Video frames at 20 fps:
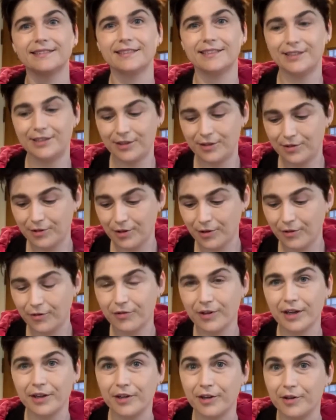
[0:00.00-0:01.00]
Do you know
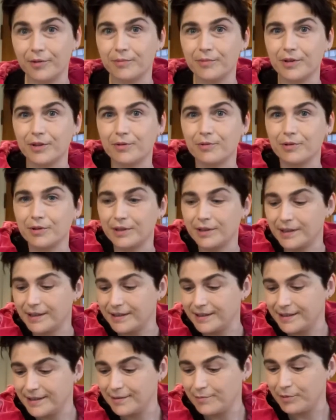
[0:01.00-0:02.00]
Francome? They're really
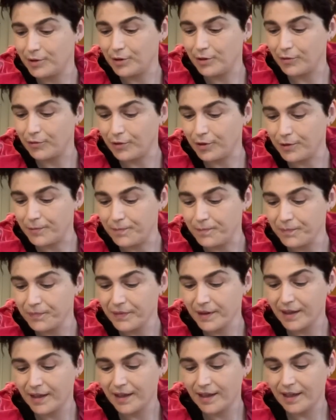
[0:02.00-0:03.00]
beautiful.
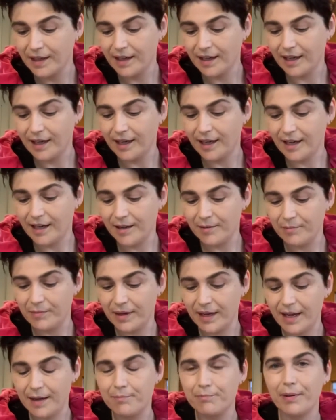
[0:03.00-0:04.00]

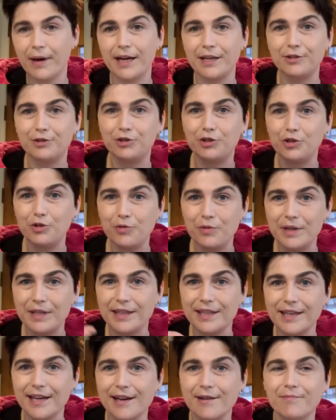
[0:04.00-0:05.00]
And by doing
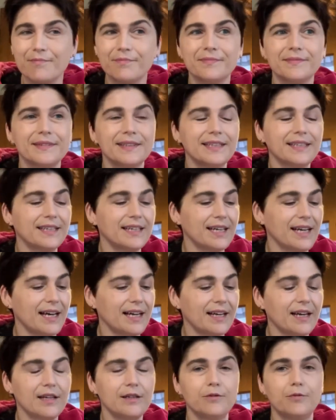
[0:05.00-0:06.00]
them, I
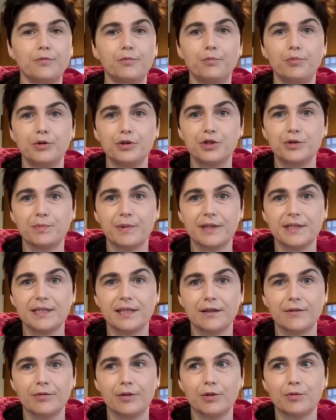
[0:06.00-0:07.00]
kind of push
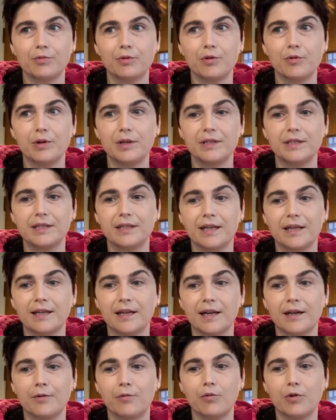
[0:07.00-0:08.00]
myself through it and
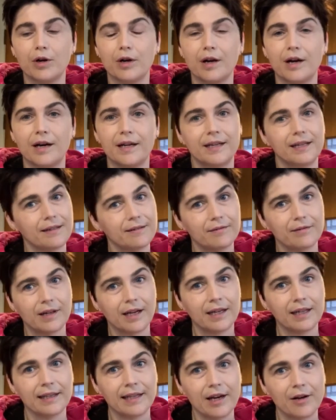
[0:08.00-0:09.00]
I work on it. I
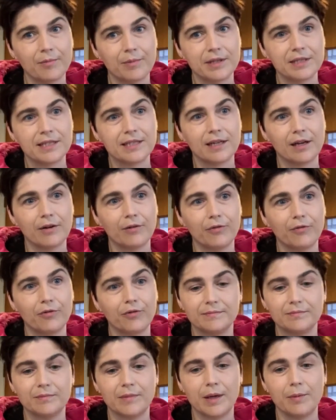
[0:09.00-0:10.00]
allow myself
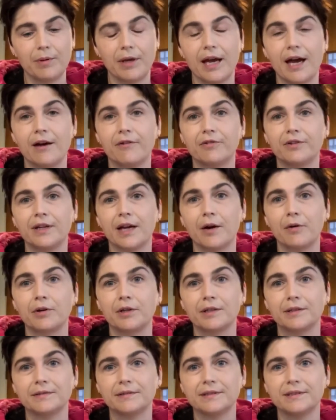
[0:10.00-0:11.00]
maybe half an hour.